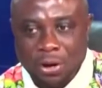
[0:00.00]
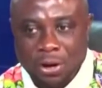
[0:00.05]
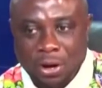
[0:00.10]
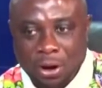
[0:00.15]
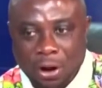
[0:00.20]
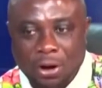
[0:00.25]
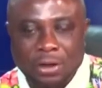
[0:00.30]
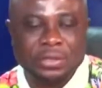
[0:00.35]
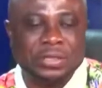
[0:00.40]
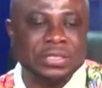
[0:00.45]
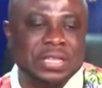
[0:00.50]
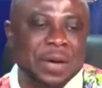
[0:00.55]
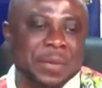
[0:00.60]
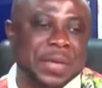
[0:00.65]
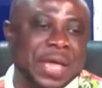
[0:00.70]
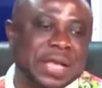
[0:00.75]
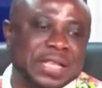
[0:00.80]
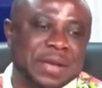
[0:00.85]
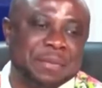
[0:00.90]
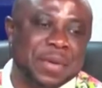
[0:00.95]
Until some
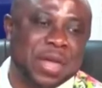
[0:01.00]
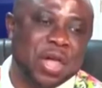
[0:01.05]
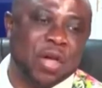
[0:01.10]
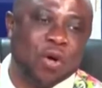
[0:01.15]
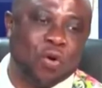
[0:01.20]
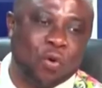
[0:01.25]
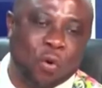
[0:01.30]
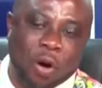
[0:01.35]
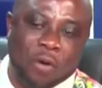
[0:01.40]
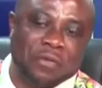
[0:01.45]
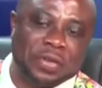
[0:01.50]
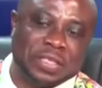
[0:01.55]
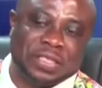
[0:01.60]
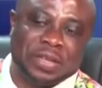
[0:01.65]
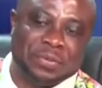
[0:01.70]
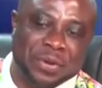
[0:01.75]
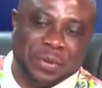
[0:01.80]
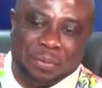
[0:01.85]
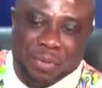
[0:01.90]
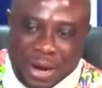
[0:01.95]
years, I may call visit
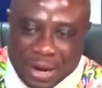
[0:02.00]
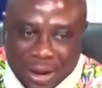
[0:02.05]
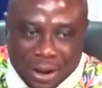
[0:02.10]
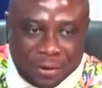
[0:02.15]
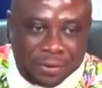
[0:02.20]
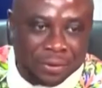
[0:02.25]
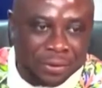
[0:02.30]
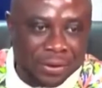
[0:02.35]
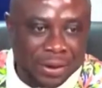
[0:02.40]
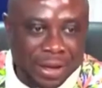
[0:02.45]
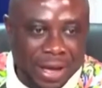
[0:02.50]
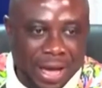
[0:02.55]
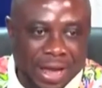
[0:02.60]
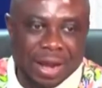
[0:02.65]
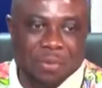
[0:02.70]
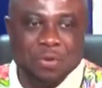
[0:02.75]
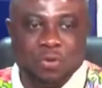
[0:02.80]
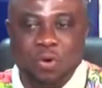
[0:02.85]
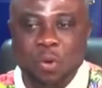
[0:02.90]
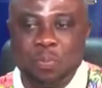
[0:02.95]
my brother, no, and I'm
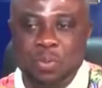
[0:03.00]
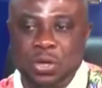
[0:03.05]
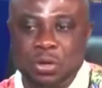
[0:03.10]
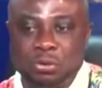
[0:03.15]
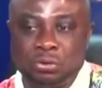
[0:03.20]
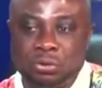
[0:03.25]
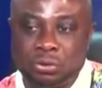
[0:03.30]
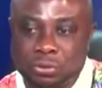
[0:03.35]
a good piece.